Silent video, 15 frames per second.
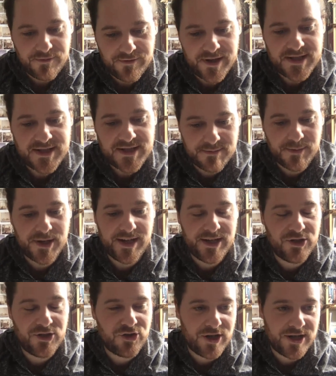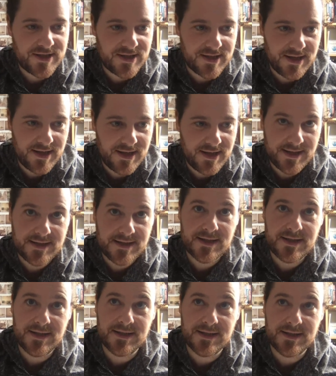vested my interest in
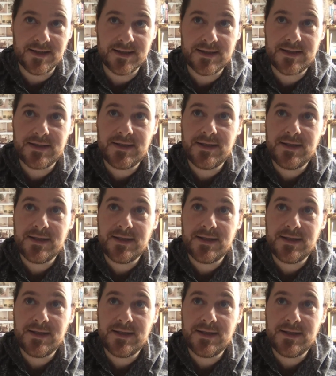it, and